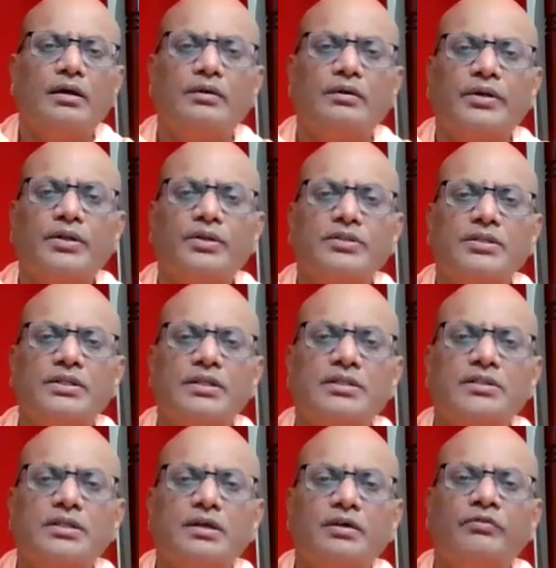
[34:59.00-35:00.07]
what you see,
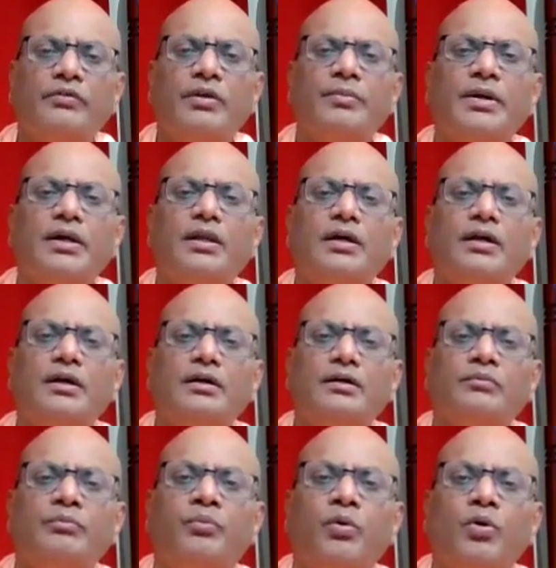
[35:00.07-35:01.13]
this Vimala
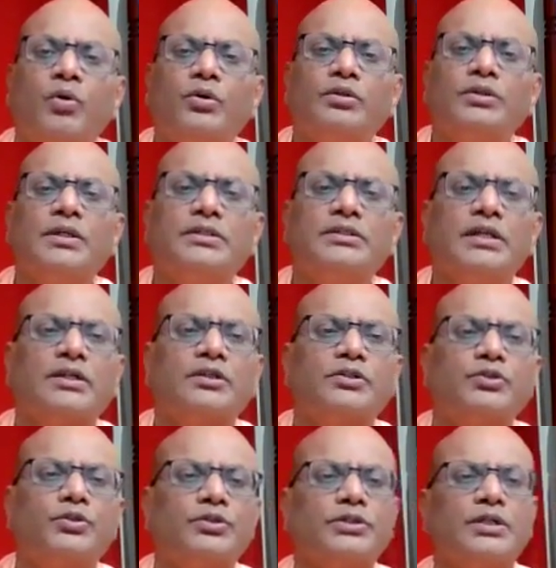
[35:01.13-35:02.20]
Bodha
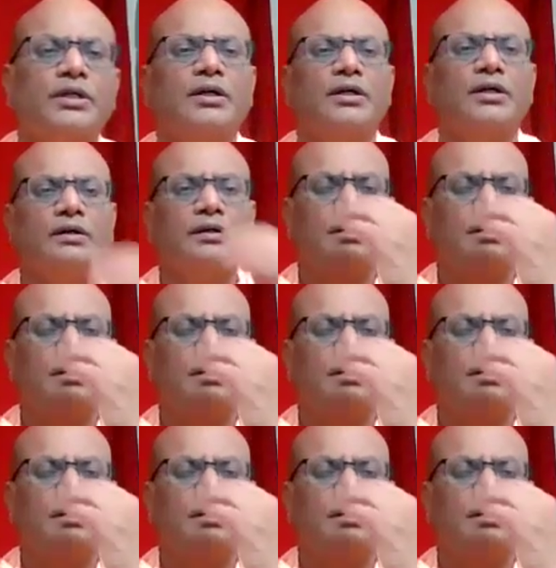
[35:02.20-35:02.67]
Chakshusha.